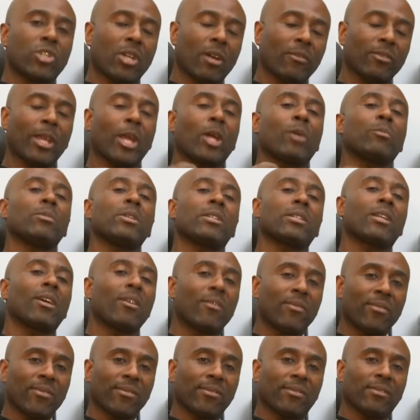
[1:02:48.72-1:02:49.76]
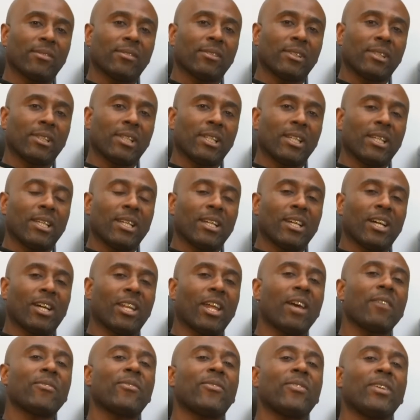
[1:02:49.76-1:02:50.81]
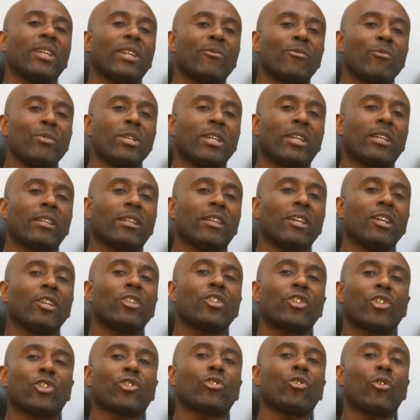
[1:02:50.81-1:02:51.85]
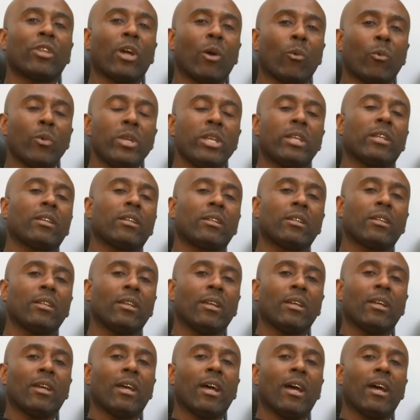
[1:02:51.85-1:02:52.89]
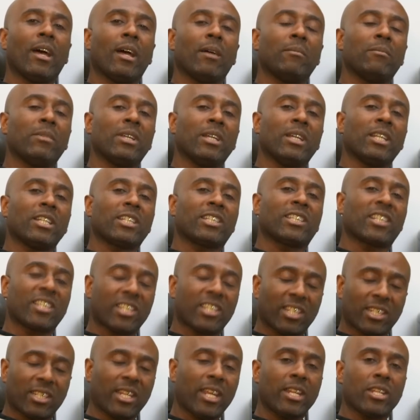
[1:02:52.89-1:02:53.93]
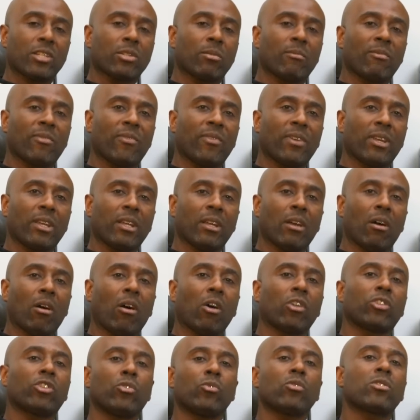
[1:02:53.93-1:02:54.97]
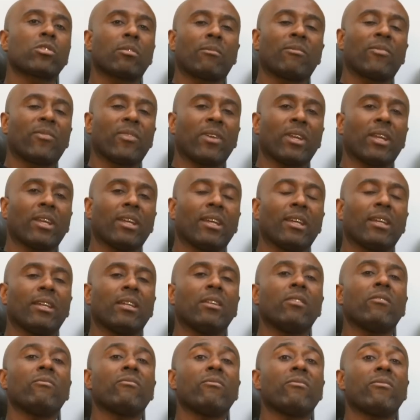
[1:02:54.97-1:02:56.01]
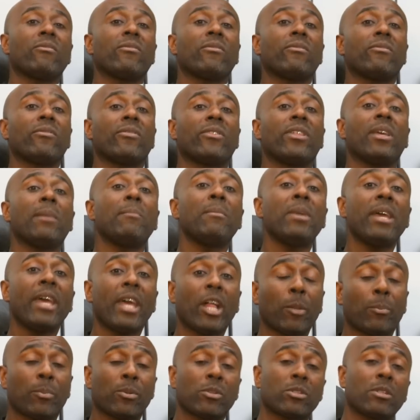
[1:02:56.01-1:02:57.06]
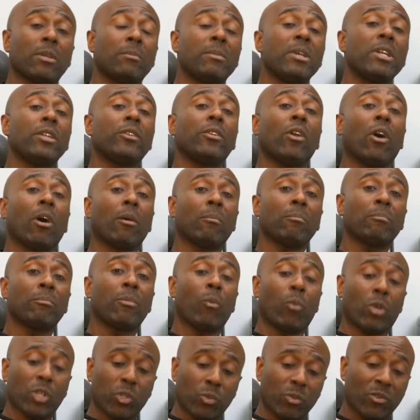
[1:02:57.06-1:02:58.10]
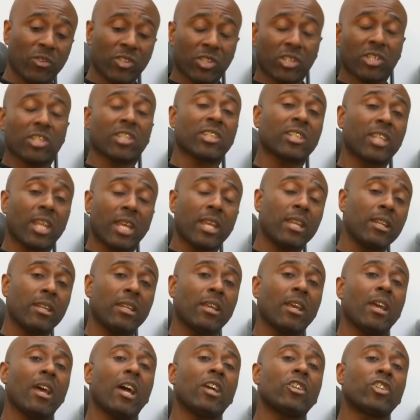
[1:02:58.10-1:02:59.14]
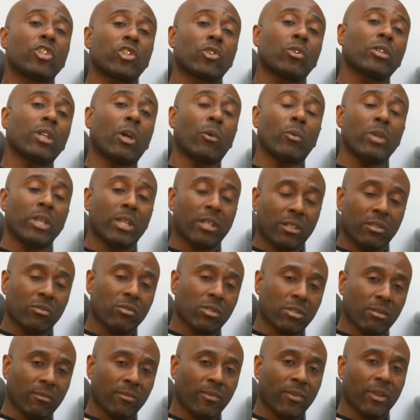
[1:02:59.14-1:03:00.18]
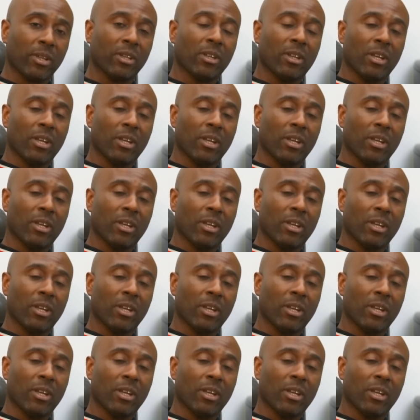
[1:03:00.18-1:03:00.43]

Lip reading: you have to help yourself. I feel if we can show that we can sustain something or do something, they may help us, they may not. But once we've sustained and show that we can do something,